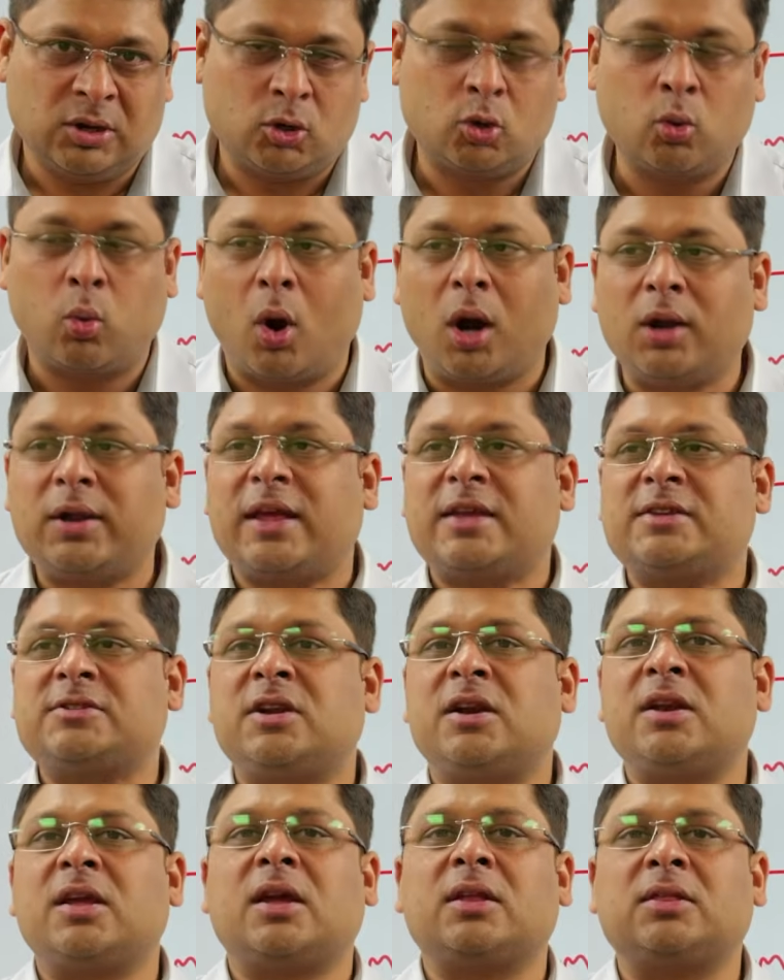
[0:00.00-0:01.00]
To what
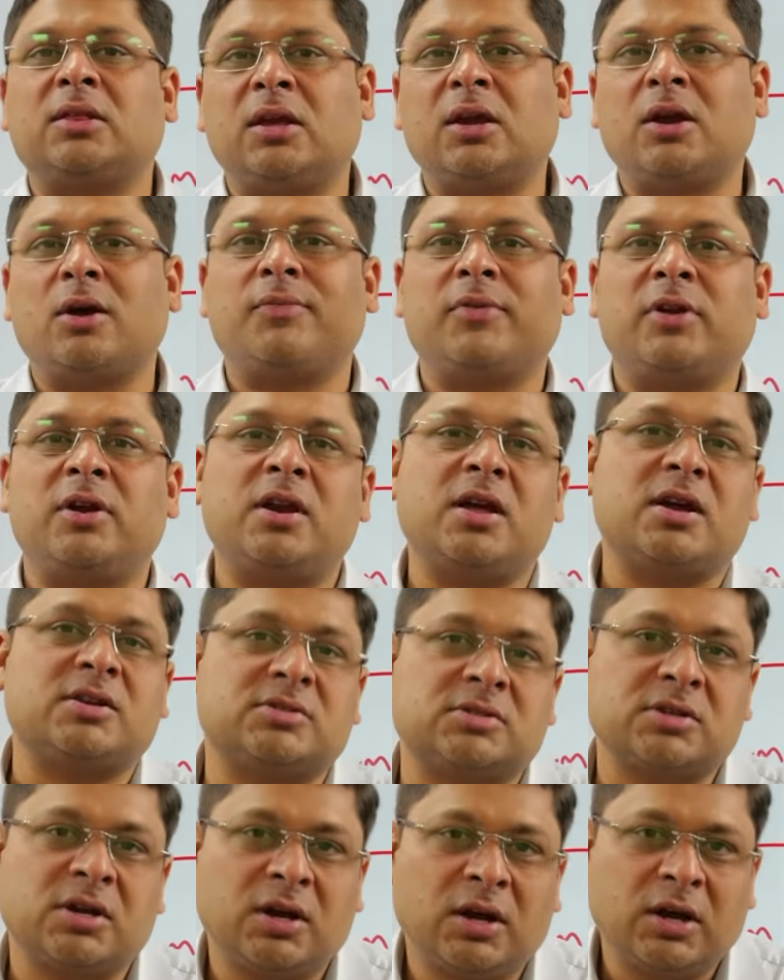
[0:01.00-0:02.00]
extent he can think of
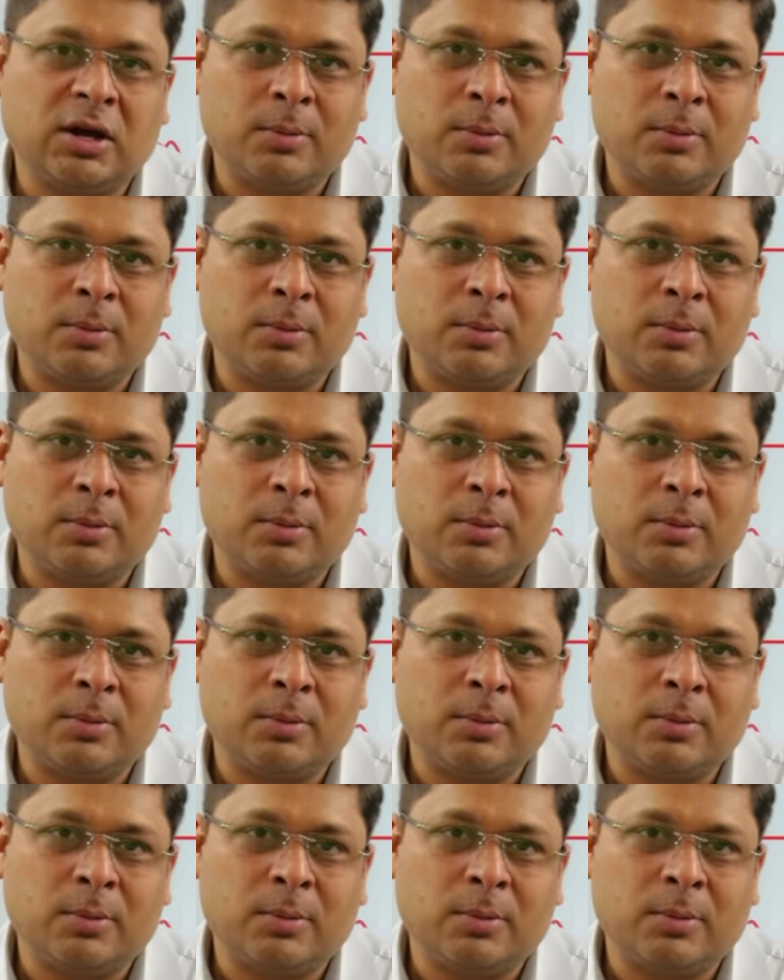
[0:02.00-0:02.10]
India's